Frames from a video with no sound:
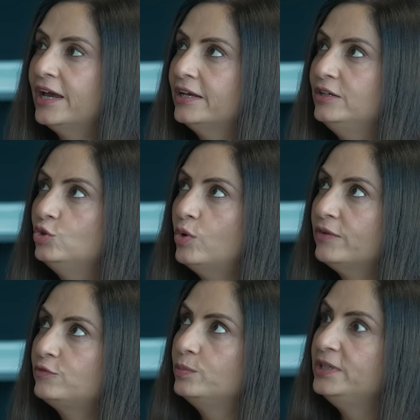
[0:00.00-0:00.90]
and you
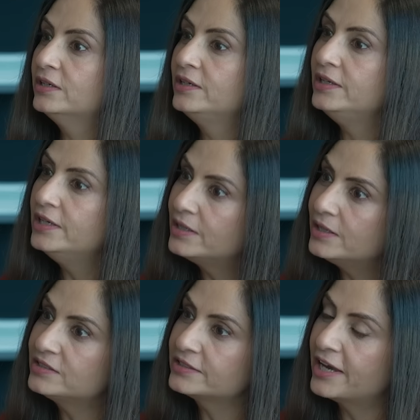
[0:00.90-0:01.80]
have to be a
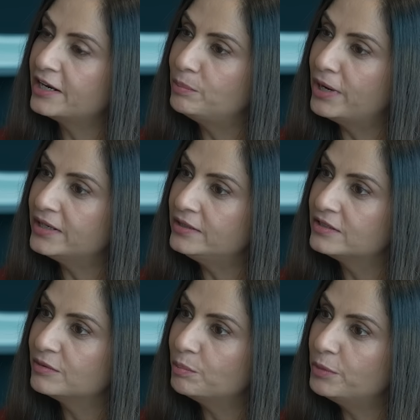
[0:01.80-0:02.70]
little scared by
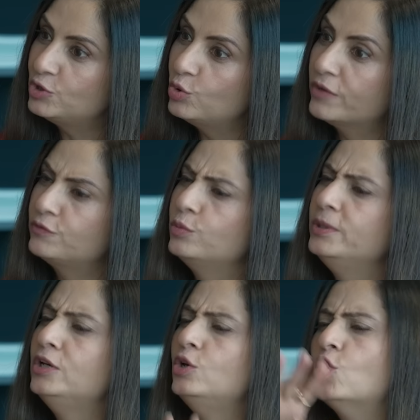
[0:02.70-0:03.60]
it but you have to
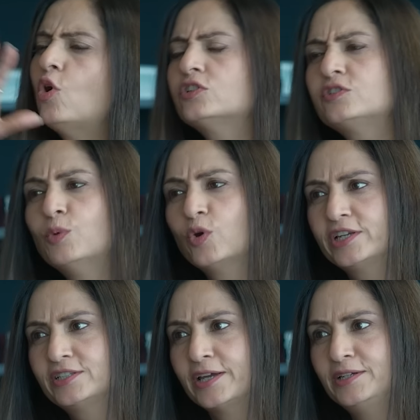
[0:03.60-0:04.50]
be lots more
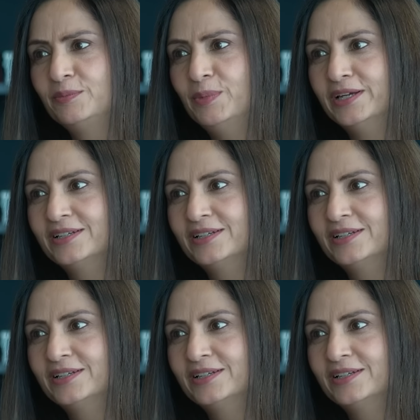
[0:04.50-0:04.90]
excited by